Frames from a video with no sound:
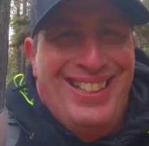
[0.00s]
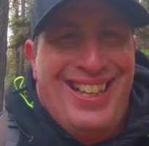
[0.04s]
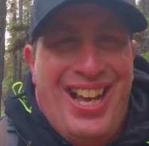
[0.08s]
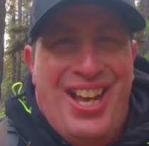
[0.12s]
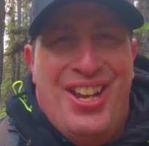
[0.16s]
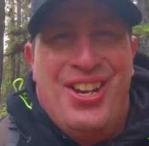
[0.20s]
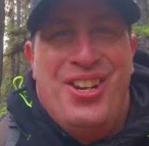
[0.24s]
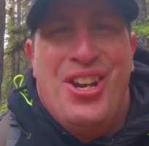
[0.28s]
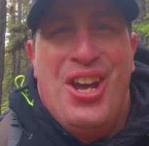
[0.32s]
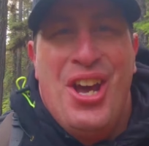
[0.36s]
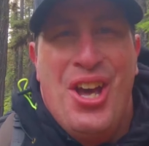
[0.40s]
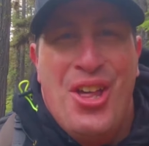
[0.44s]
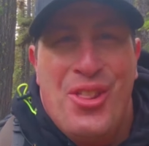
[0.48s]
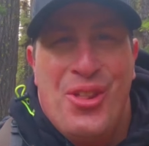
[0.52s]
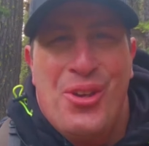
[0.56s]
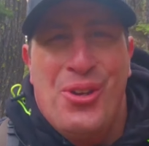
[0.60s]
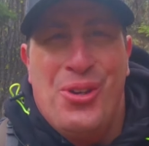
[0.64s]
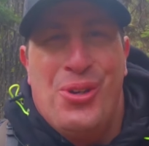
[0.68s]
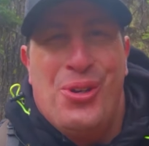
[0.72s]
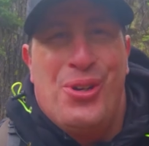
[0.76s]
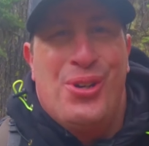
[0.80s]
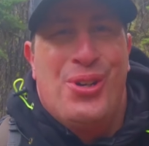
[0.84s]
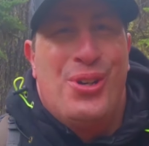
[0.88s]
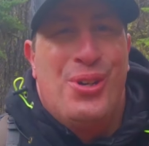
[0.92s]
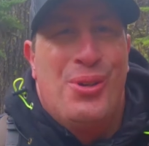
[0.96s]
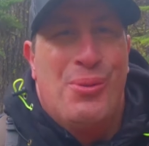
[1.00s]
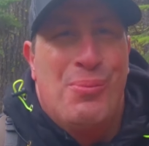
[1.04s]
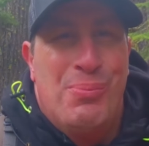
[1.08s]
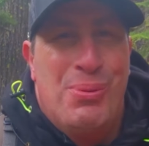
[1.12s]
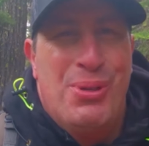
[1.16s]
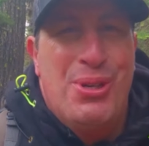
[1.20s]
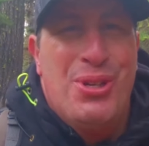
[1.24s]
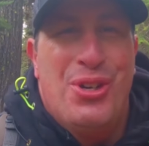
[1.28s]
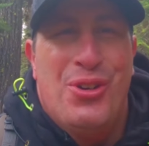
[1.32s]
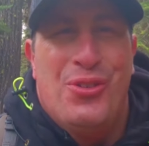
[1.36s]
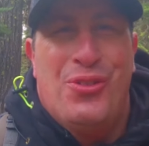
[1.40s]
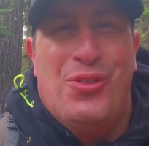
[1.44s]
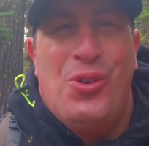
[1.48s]
Another
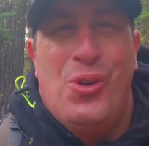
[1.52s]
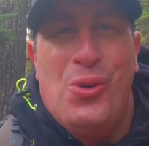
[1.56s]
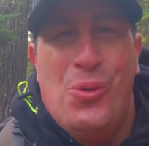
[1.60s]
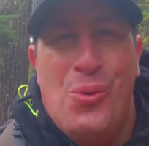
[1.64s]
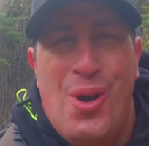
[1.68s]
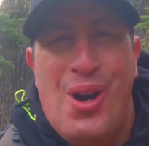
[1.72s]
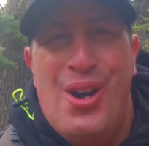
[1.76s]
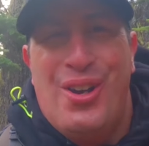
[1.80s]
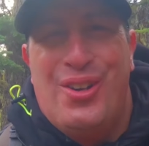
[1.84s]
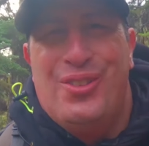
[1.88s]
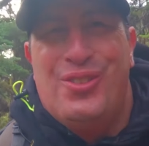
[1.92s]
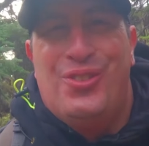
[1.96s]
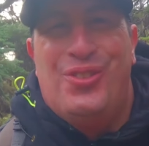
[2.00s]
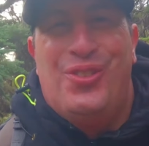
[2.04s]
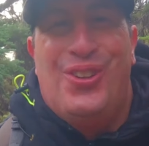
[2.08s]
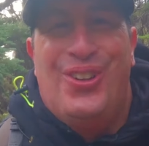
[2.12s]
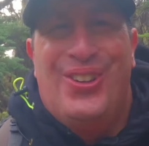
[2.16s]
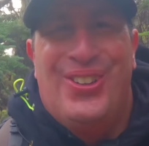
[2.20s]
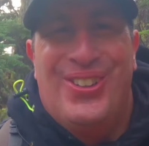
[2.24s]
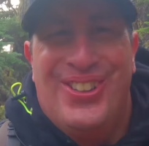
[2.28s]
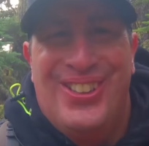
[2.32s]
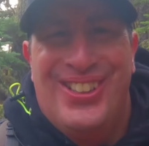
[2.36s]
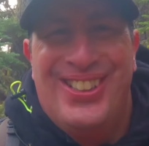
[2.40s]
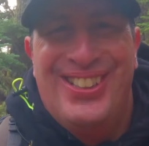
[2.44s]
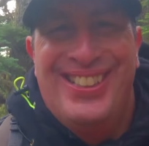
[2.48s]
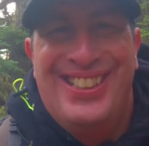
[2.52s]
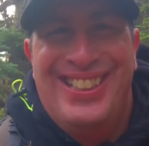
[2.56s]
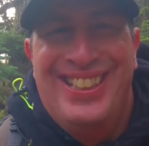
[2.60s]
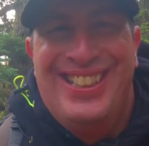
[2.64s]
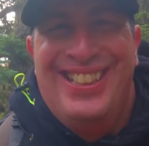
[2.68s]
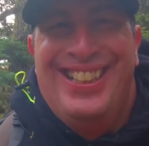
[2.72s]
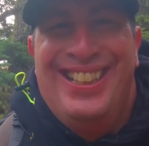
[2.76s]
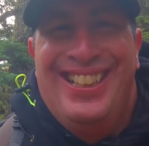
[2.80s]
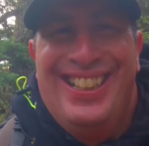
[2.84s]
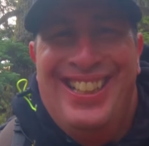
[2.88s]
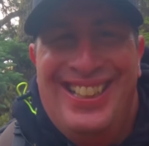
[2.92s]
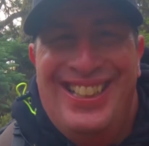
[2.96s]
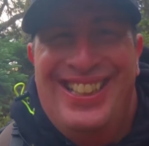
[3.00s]
beautiful waterfall.
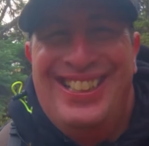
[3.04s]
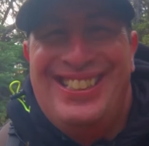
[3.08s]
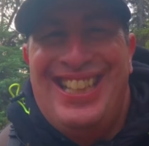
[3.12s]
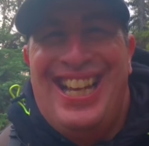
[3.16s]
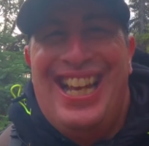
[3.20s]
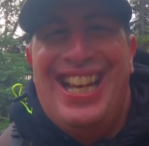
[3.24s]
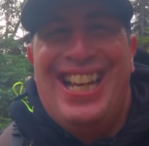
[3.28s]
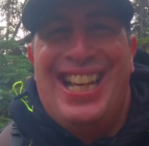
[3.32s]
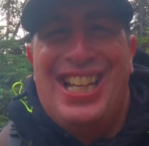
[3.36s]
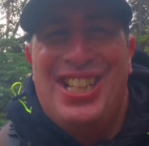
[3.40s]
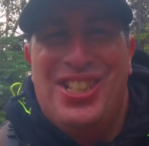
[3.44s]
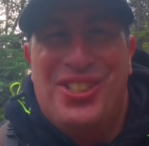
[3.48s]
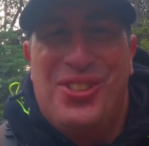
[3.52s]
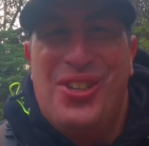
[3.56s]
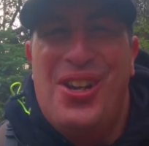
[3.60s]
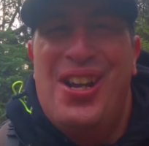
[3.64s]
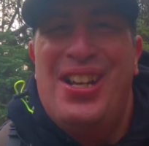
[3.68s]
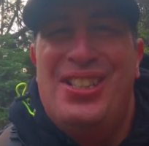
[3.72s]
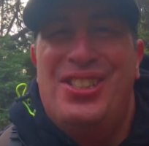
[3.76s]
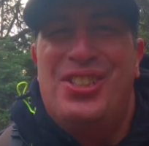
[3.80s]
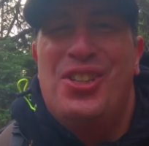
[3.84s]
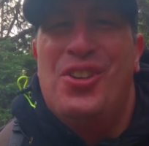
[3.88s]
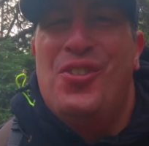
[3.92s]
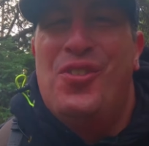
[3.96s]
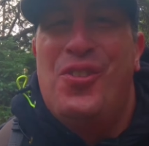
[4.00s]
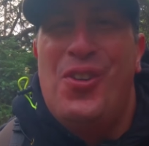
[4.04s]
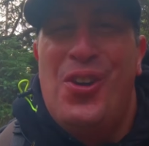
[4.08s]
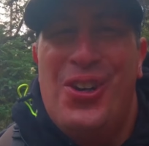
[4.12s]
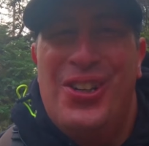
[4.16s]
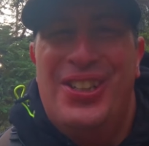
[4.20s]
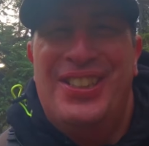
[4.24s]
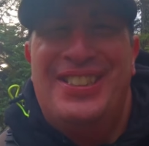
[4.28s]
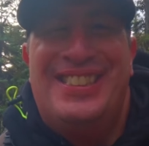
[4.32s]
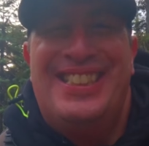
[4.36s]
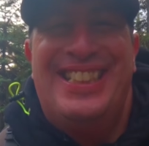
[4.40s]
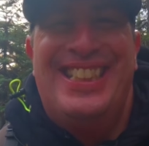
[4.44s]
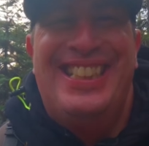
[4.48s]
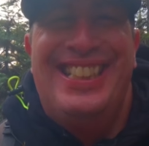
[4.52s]
This hike is great so far,
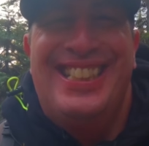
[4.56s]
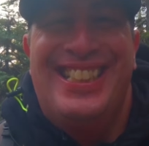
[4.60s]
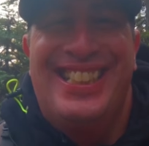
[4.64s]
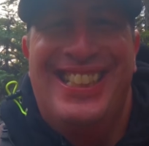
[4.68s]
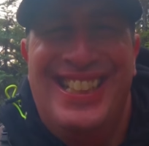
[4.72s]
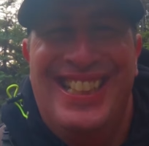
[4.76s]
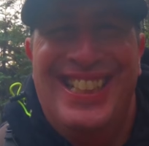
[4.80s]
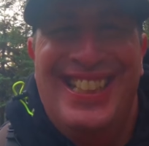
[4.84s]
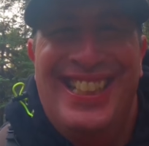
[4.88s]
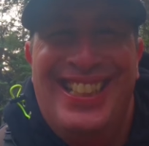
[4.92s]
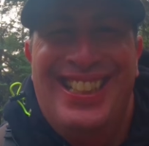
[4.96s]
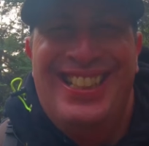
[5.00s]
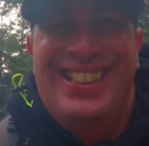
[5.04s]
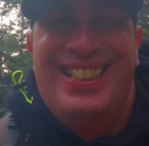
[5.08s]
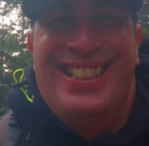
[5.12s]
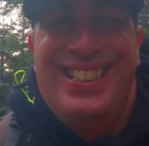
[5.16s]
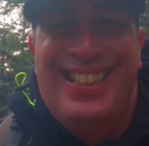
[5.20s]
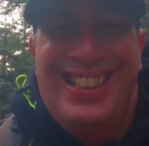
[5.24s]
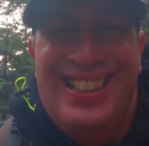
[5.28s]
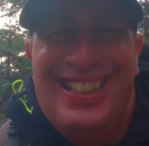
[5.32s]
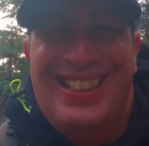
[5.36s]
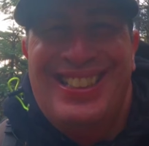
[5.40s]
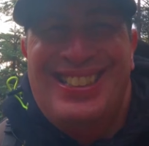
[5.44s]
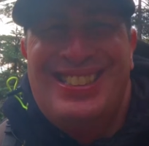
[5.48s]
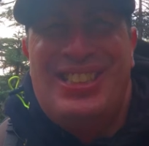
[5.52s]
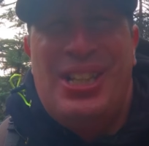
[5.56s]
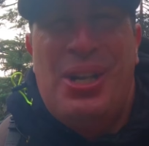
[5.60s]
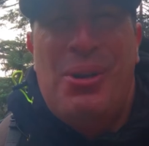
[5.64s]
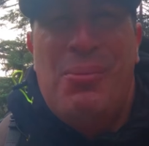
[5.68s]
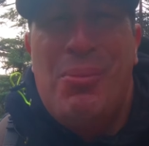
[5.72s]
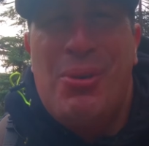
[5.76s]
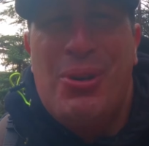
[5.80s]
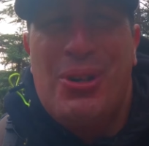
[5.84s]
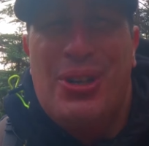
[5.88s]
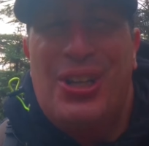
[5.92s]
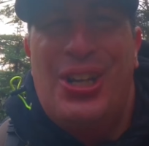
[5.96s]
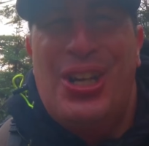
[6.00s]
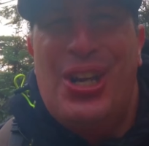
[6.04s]
isn't it? Still
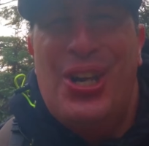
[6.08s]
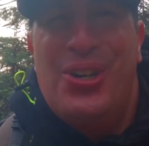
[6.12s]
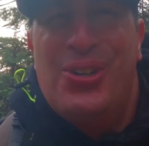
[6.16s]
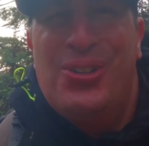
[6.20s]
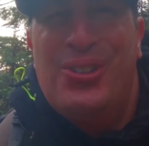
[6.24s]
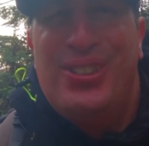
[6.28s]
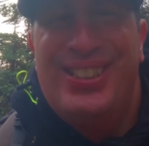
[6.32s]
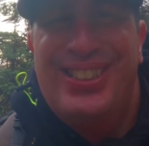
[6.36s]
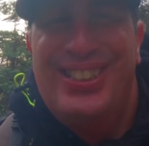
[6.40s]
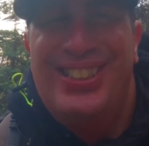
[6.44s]
more to go.